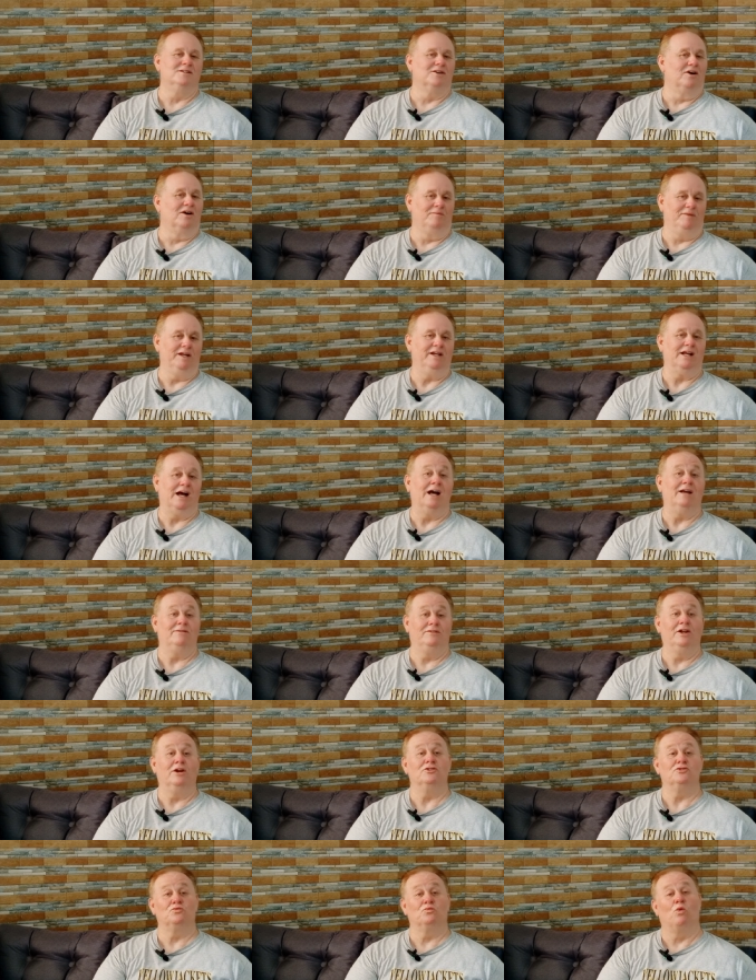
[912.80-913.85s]
So, I mean,
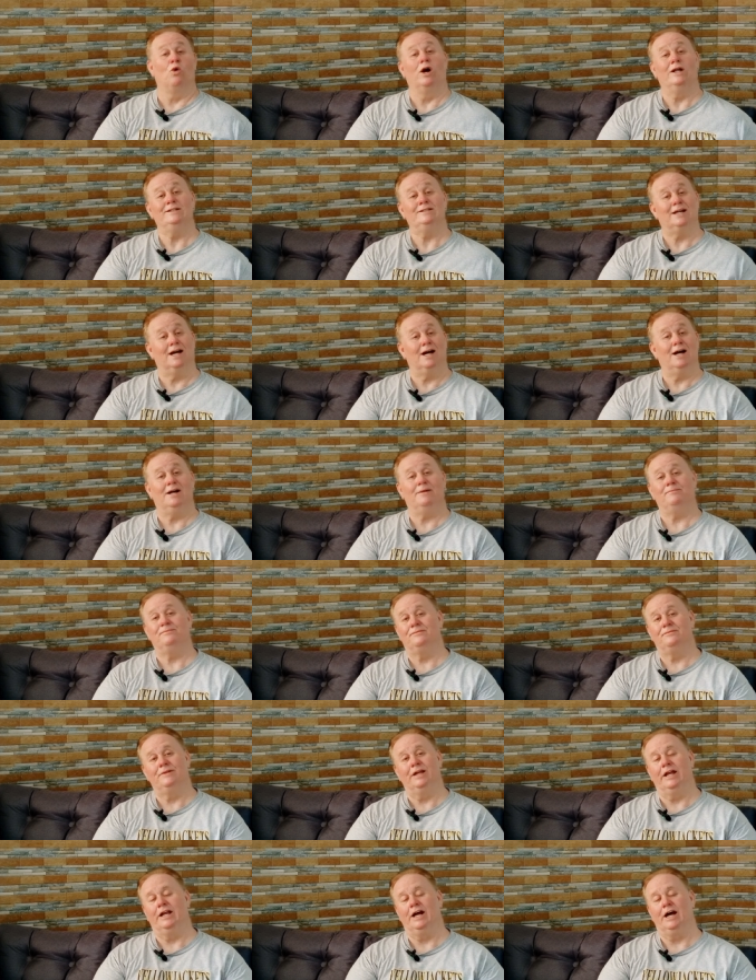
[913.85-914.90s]
there's one time
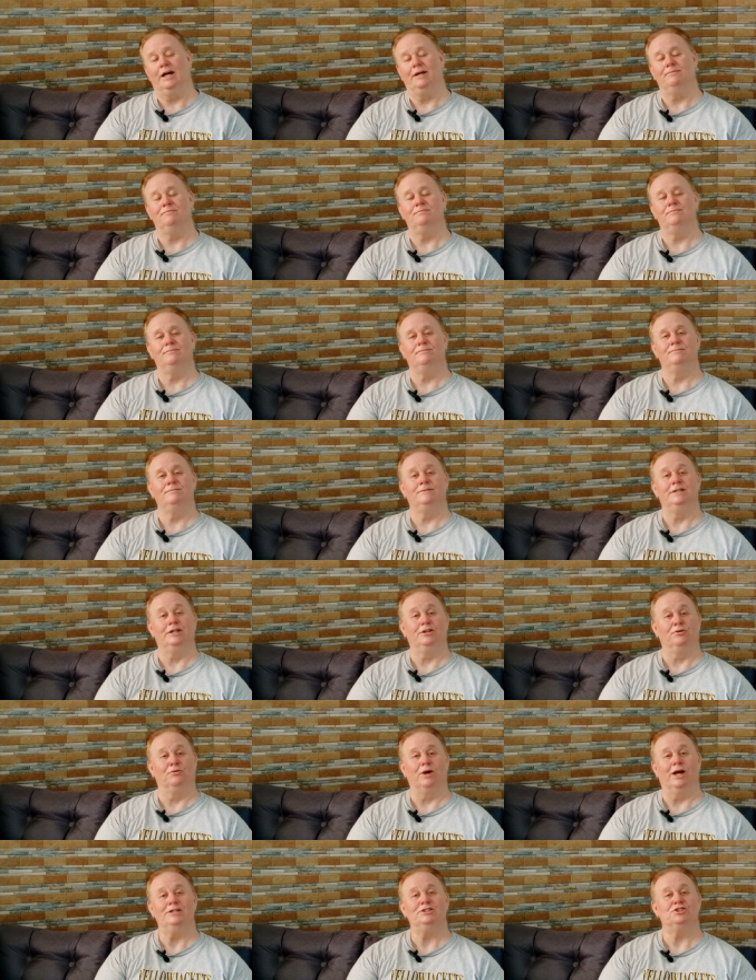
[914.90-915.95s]
that I
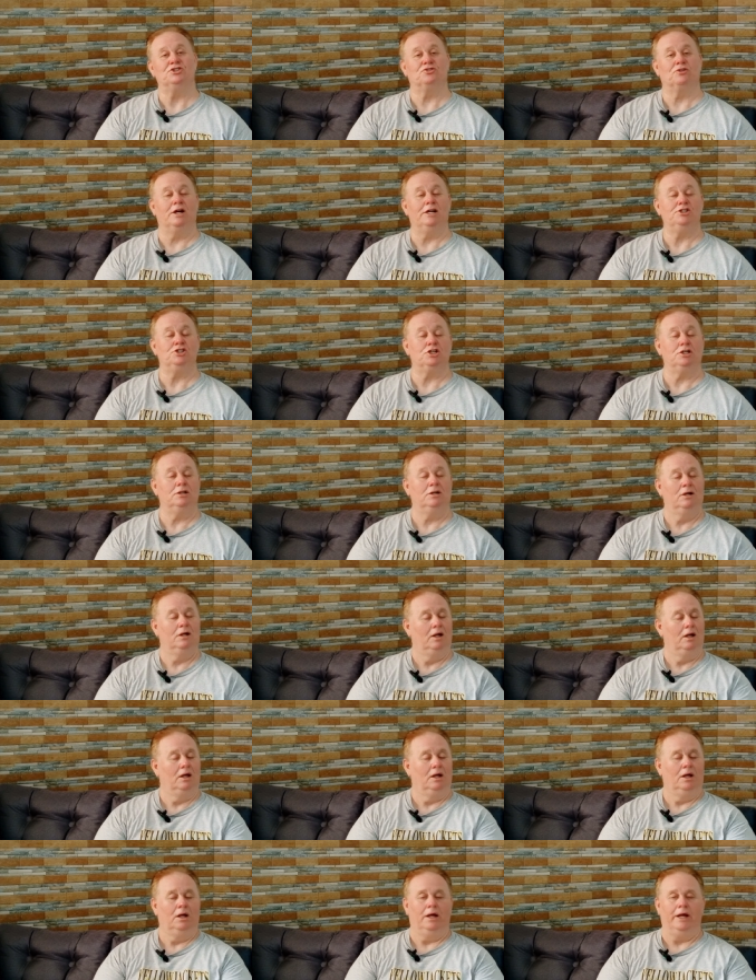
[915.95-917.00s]
did the registration
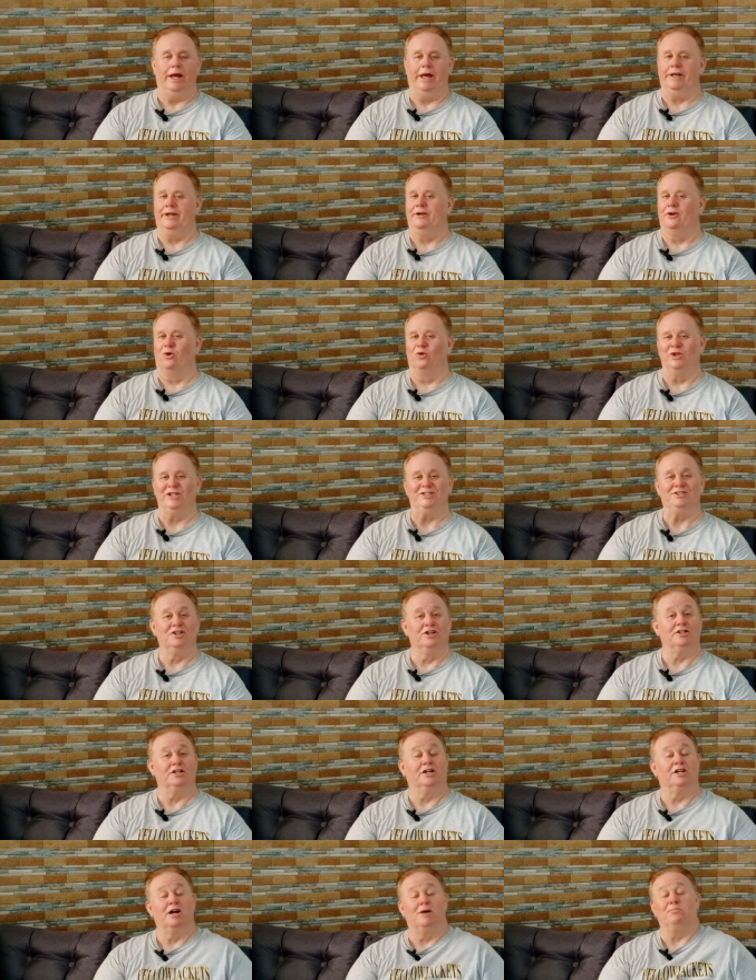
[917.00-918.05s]
and it only
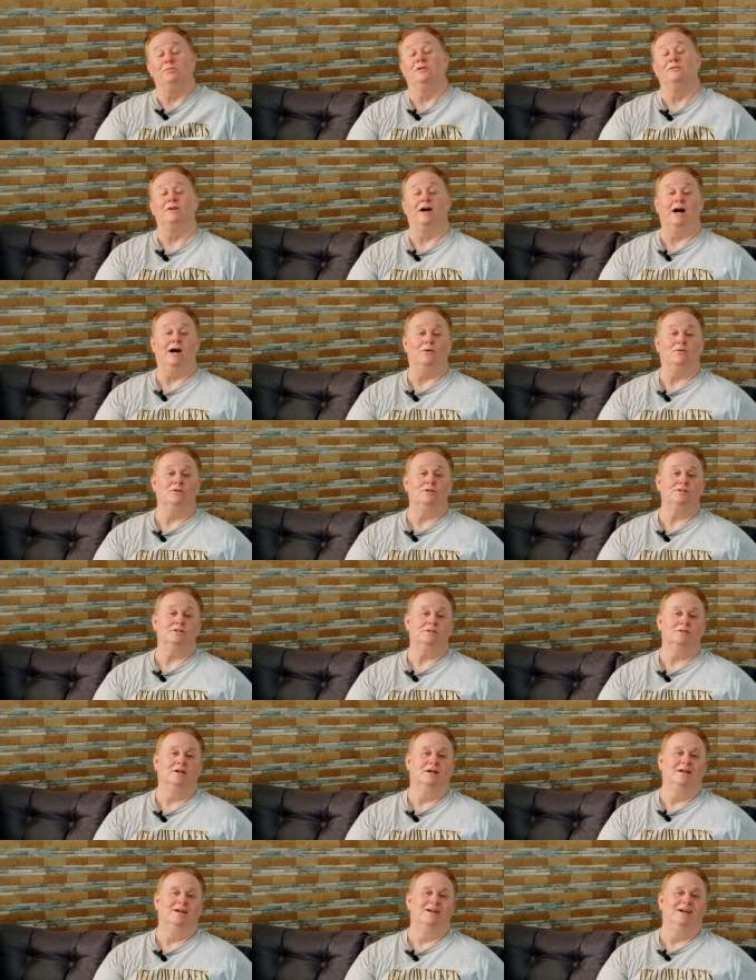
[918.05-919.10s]
took a couple of
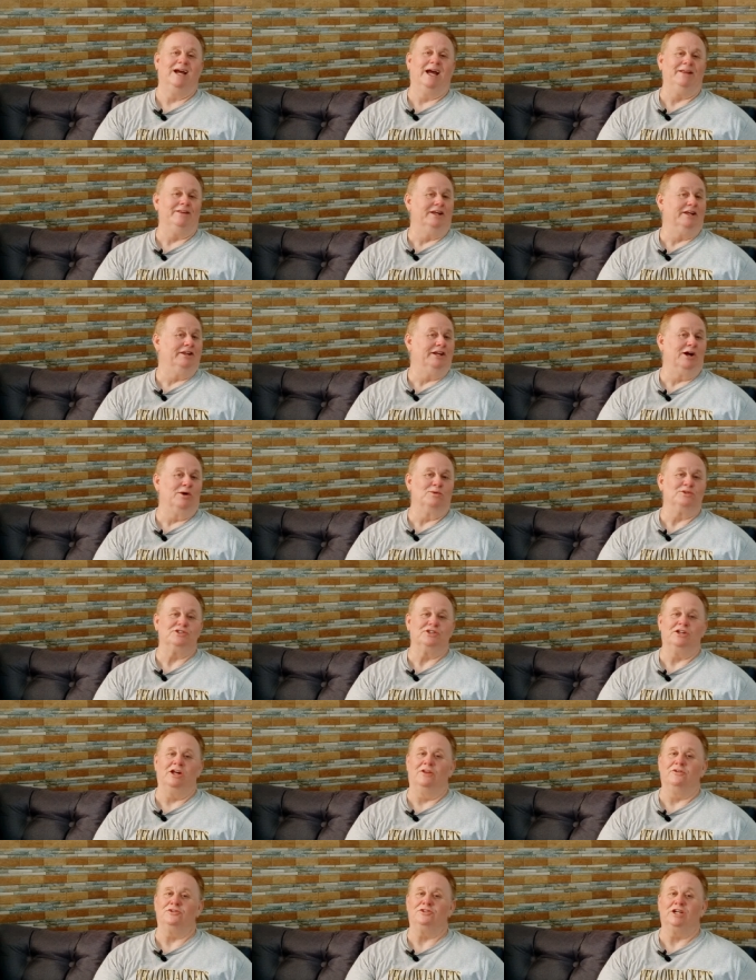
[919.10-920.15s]
hours. And then there was
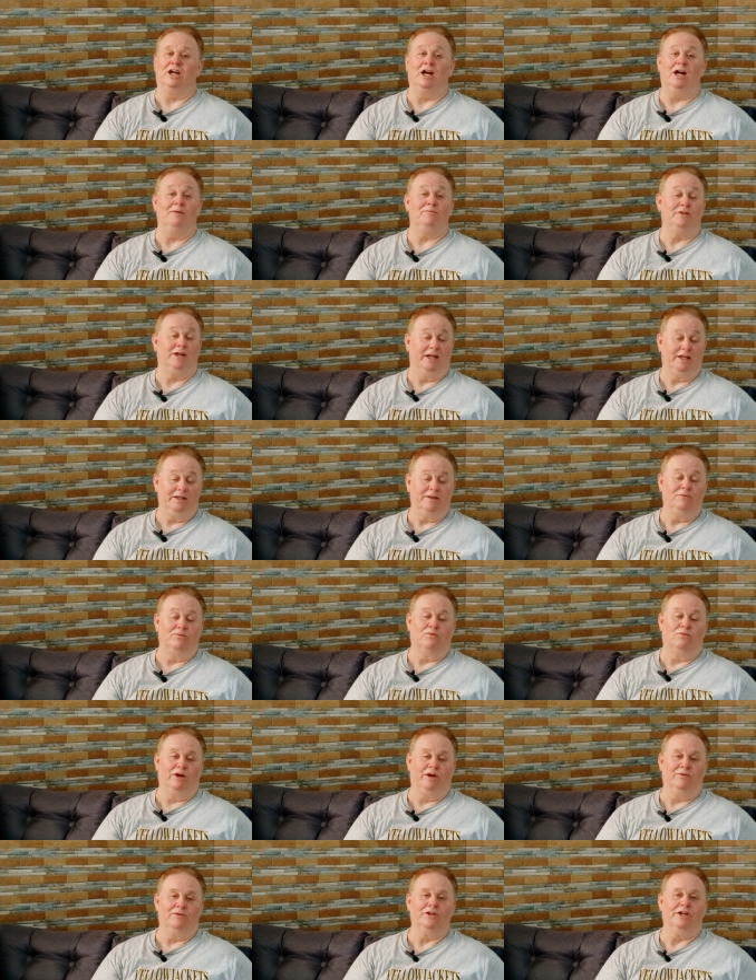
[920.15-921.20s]
another time that
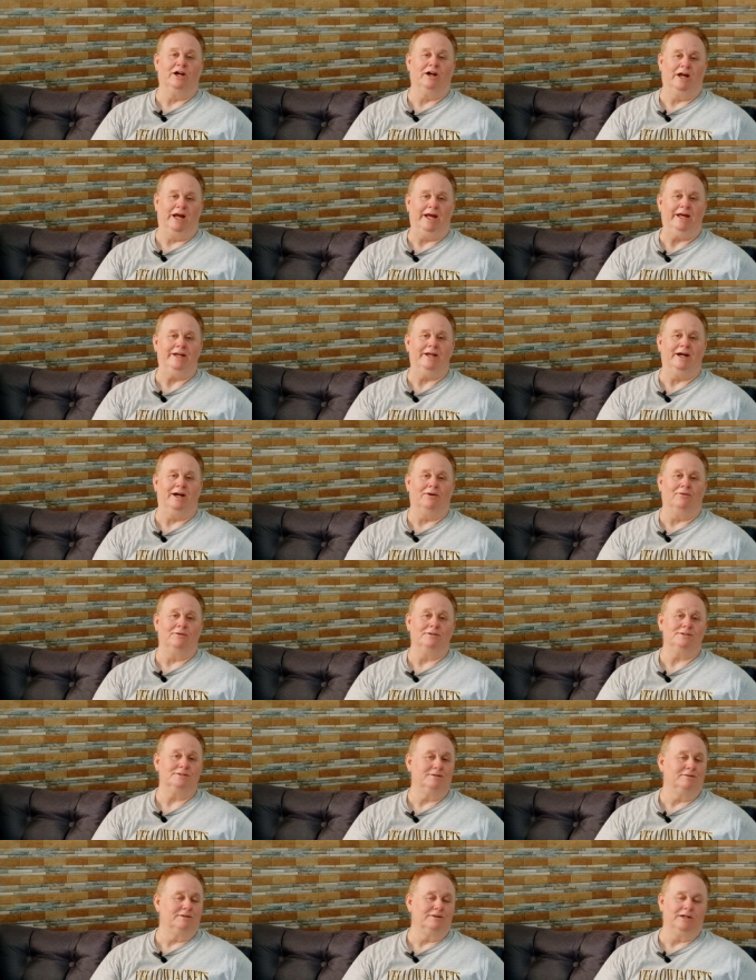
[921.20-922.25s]
we were there 8
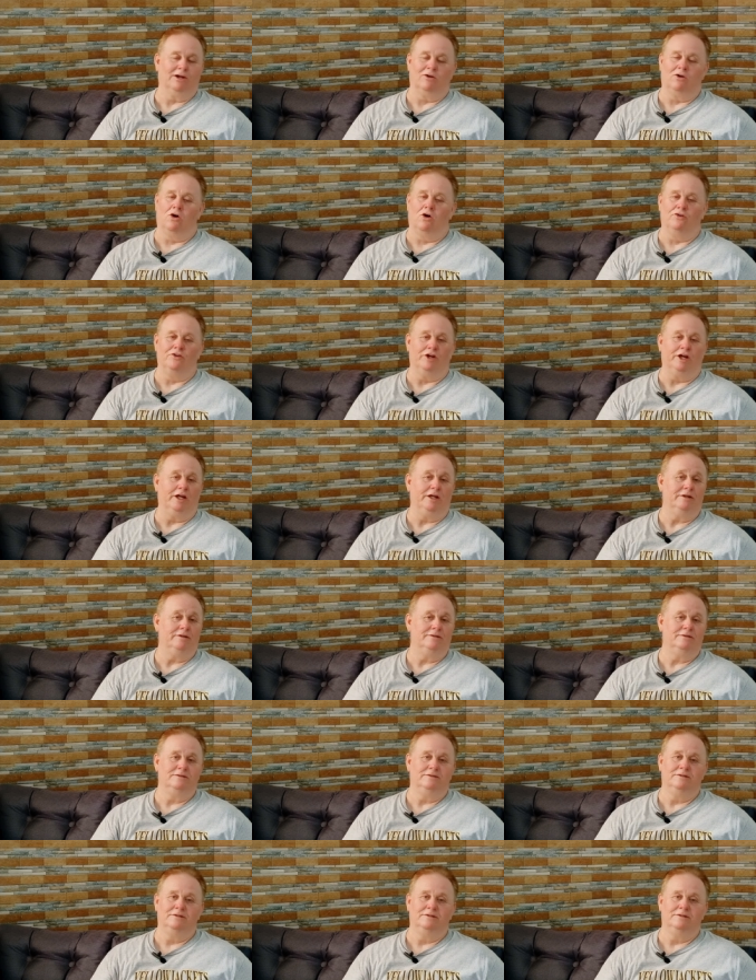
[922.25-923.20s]
hours. We were there all day.